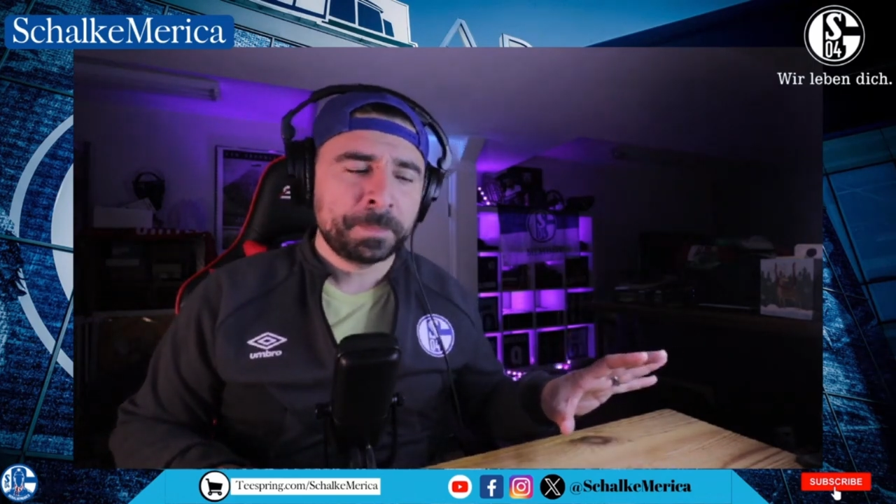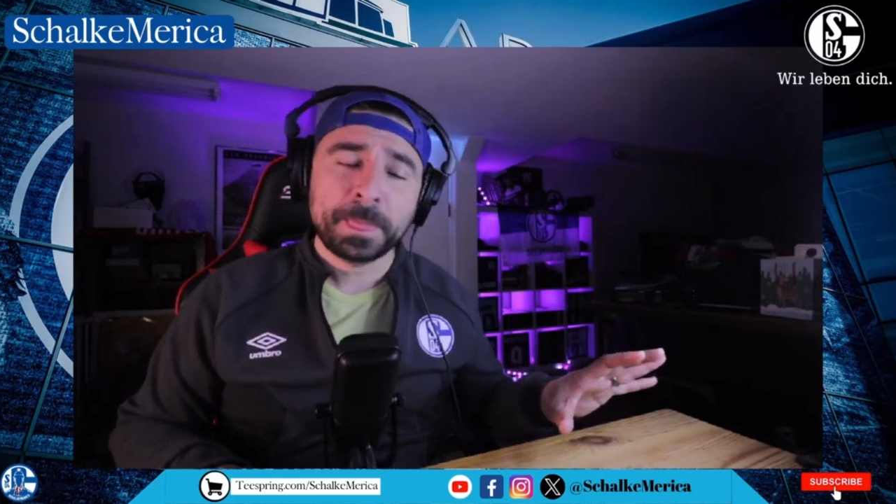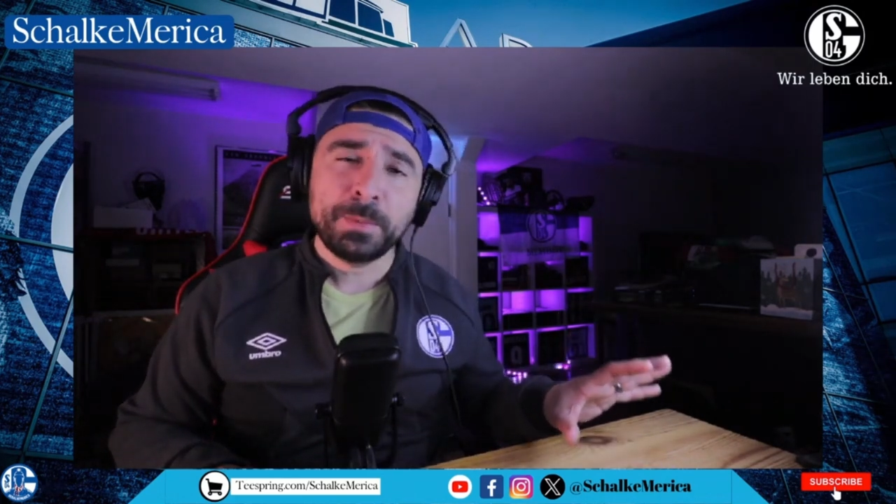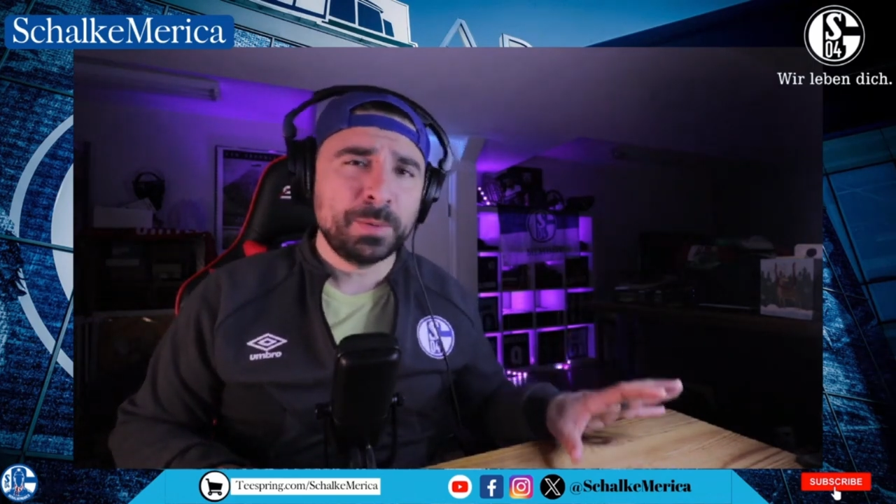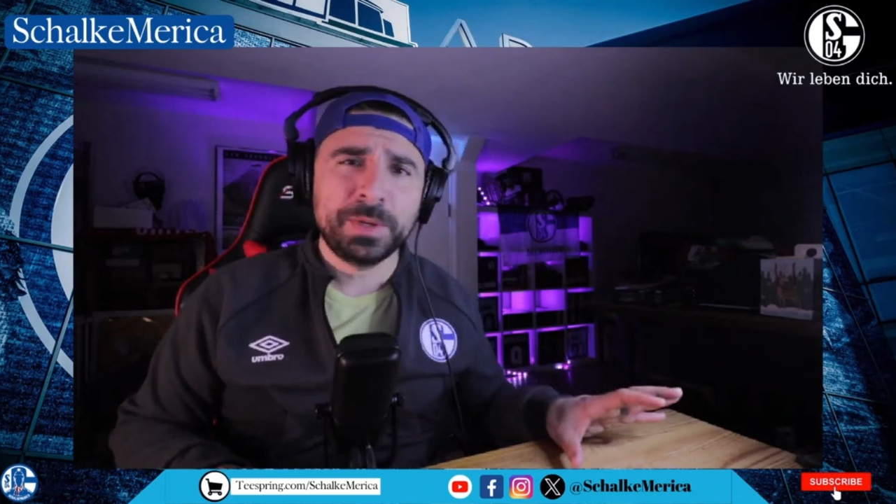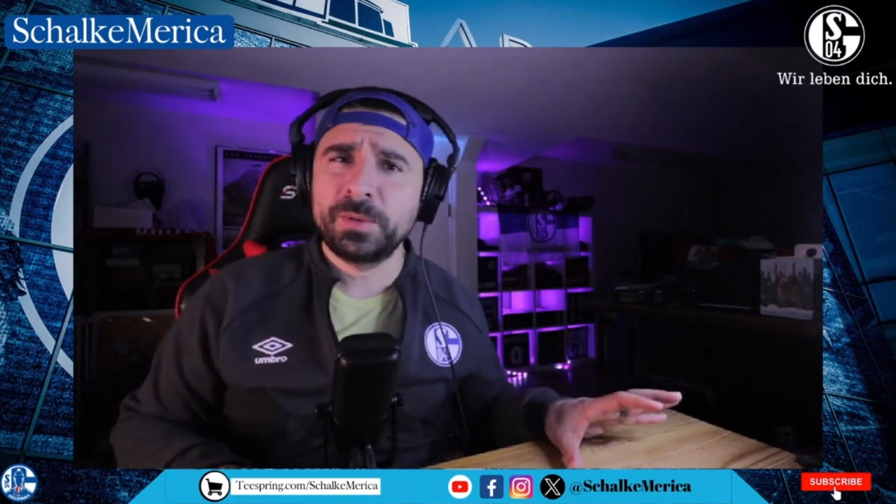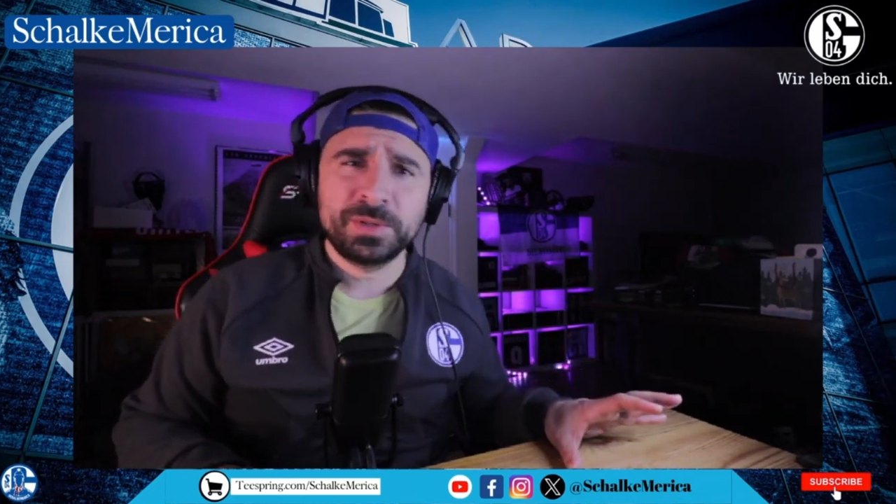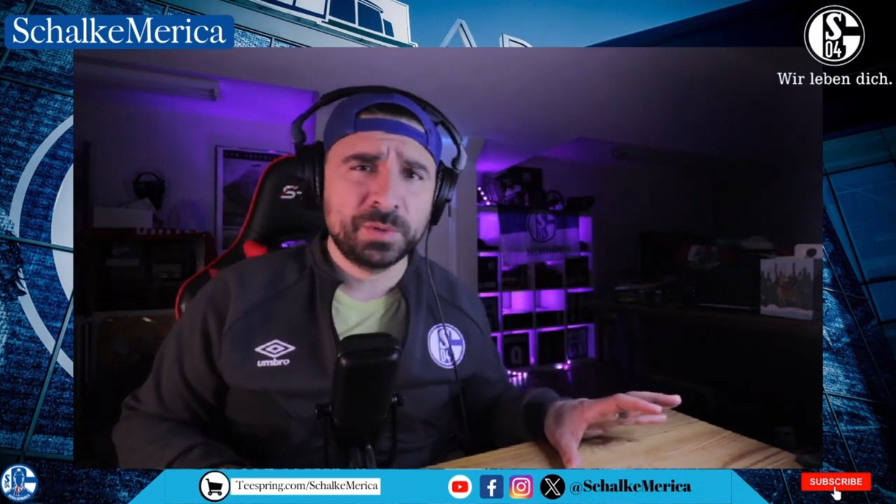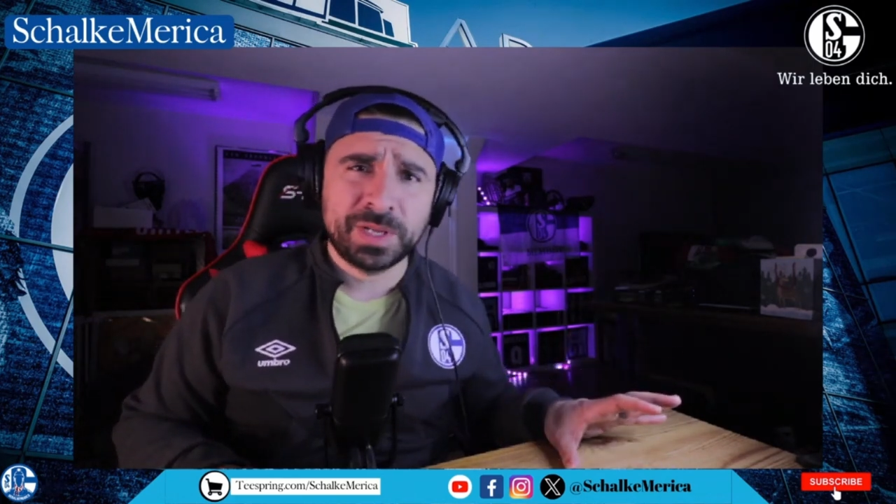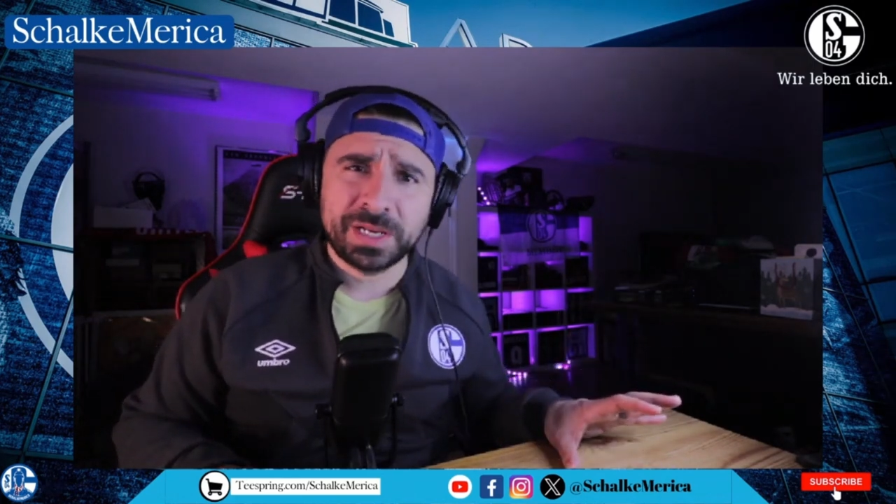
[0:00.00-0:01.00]
But we don't
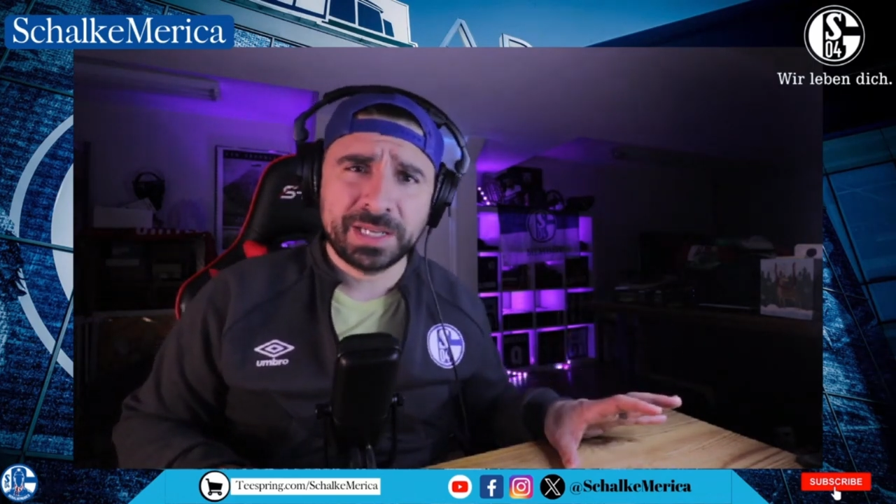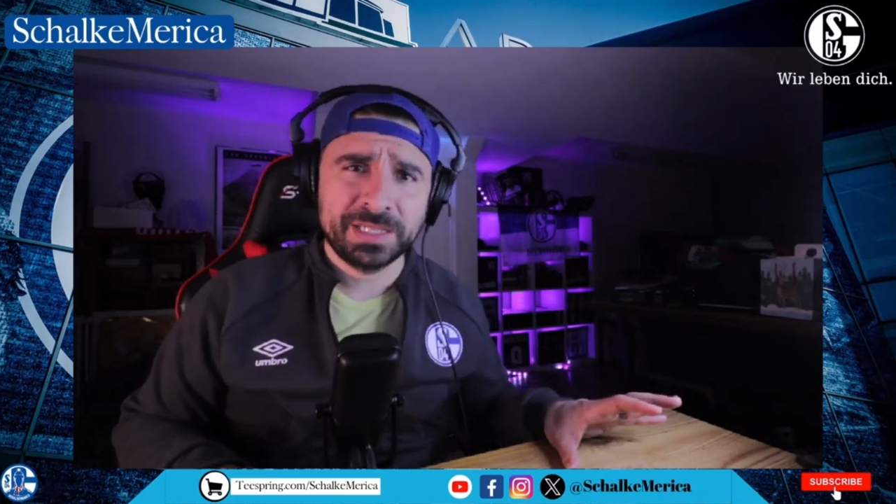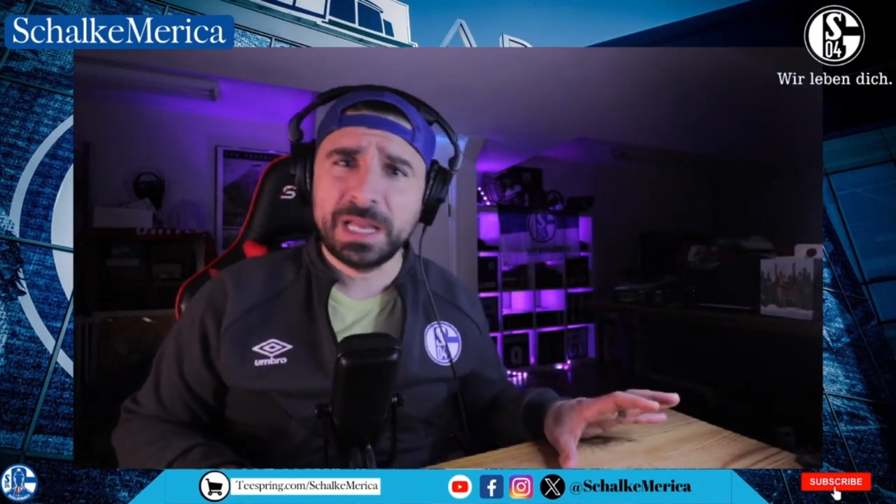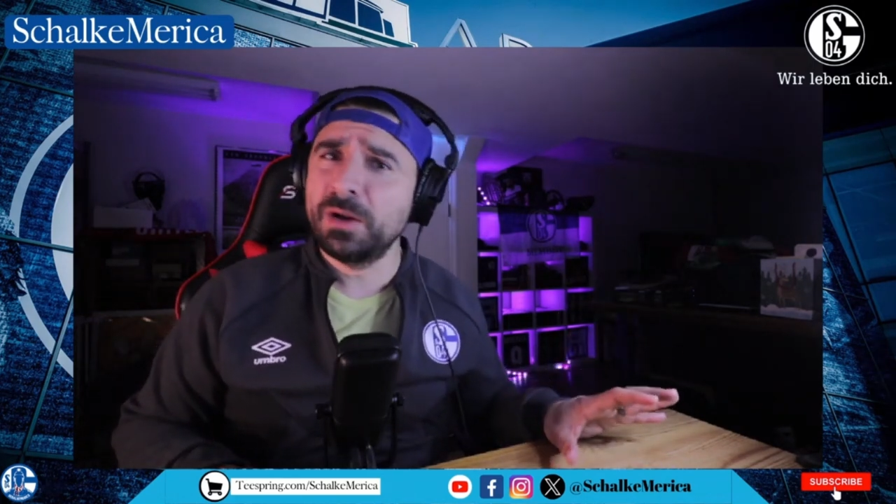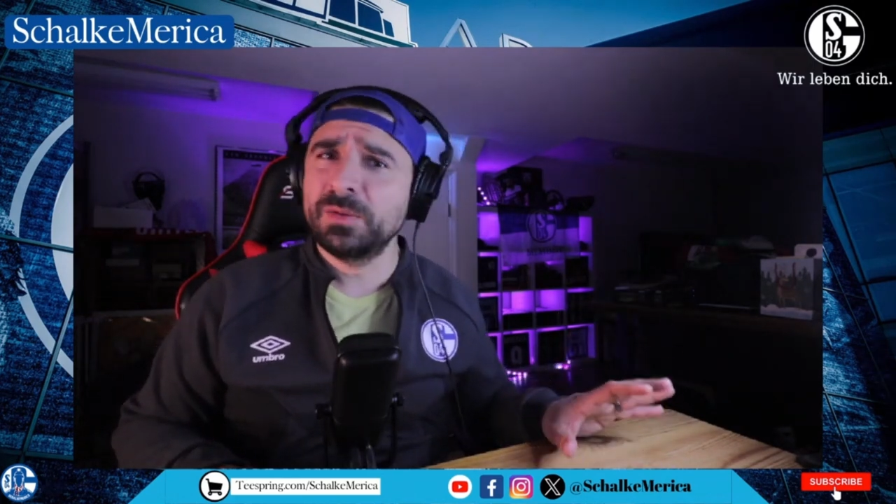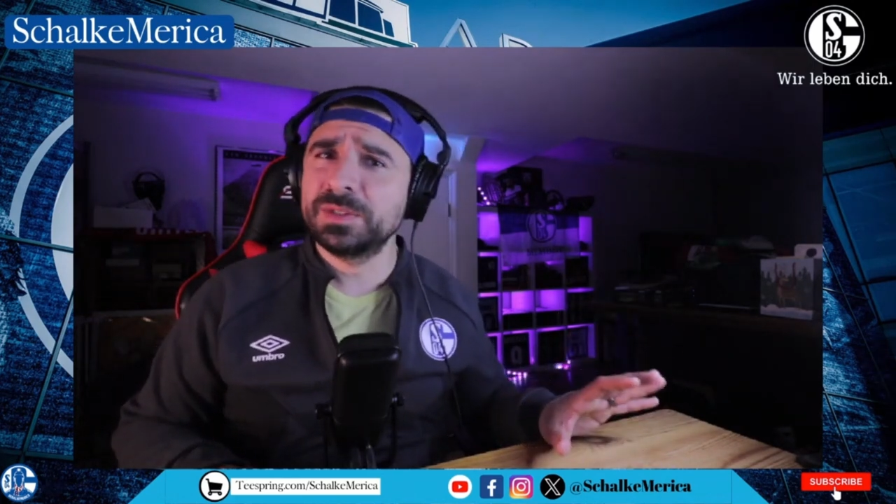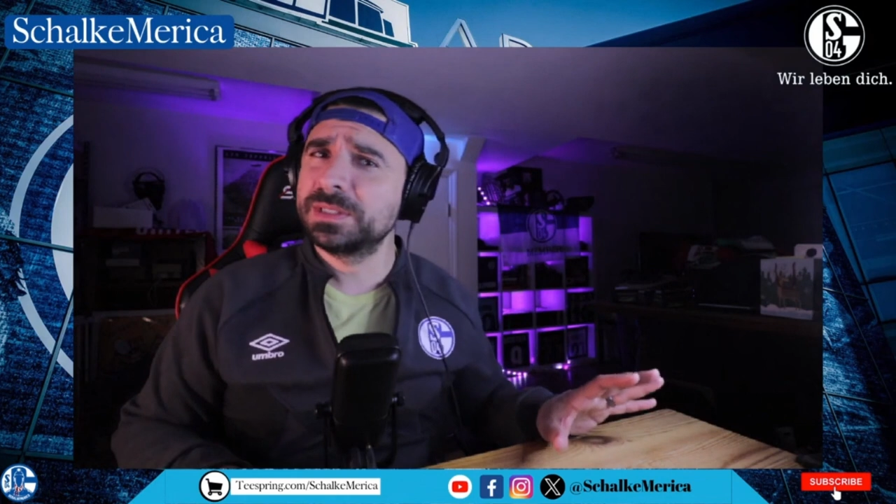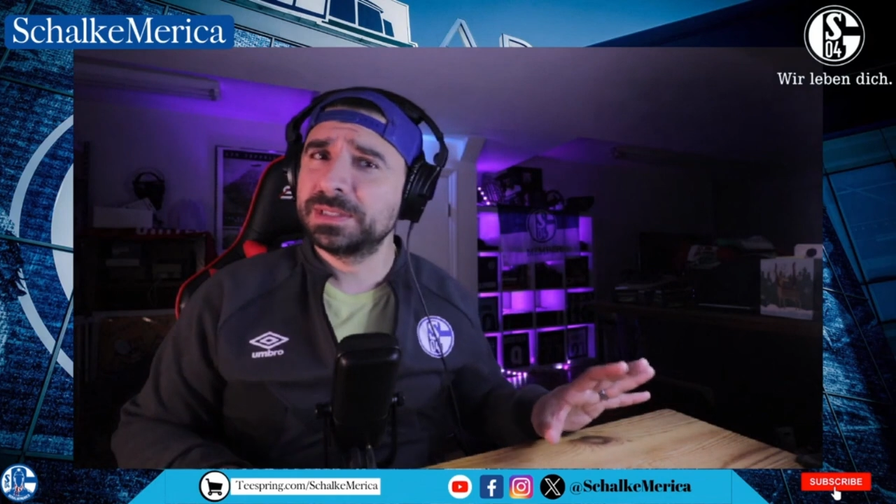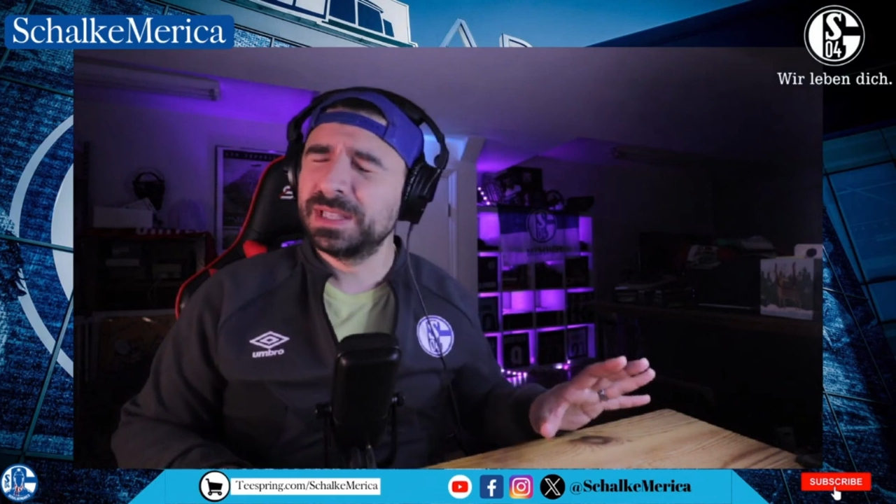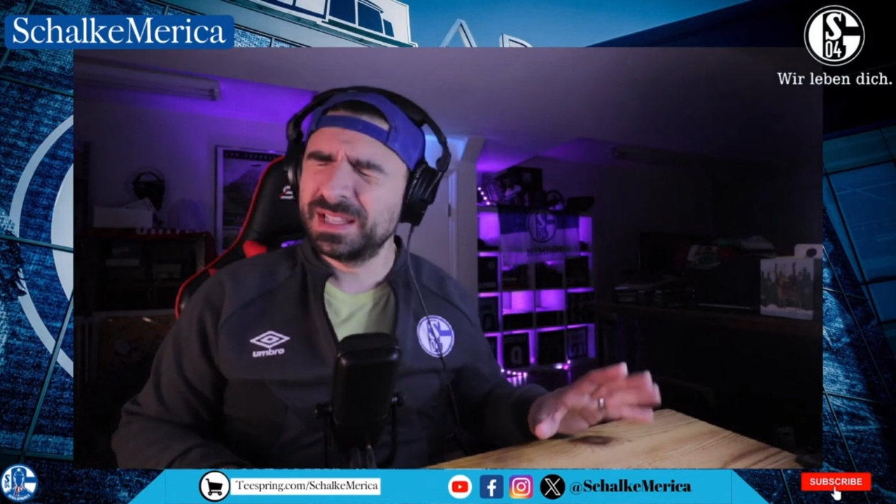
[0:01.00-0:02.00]
want to do that again. That
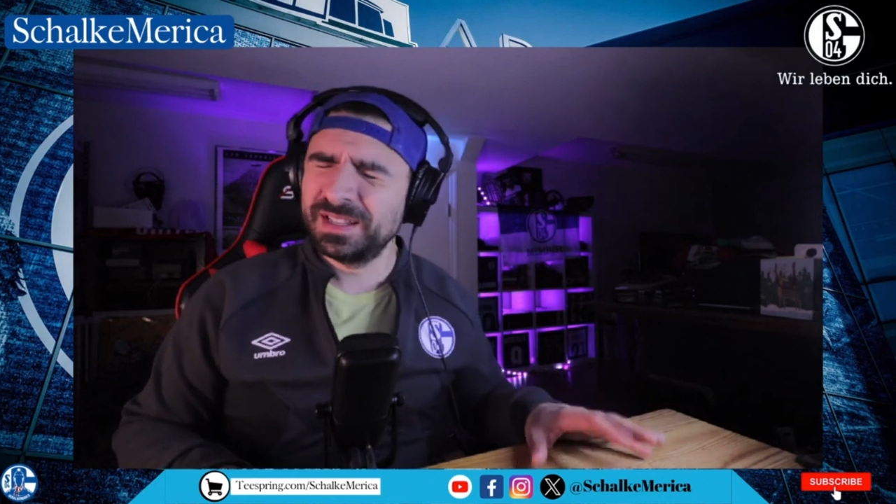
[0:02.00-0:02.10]
was,